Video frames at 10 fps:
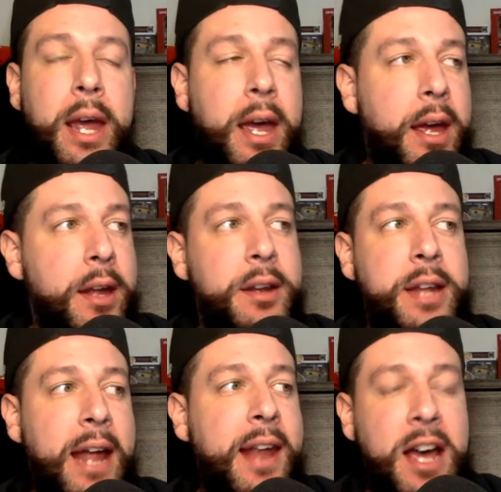
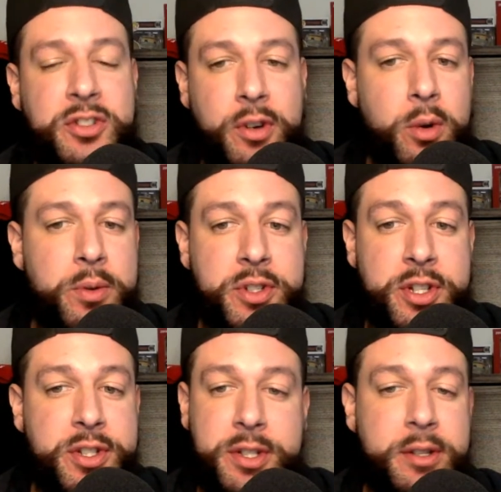And that last throw was
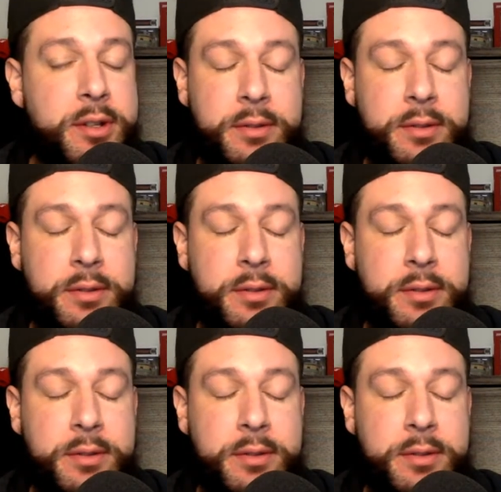just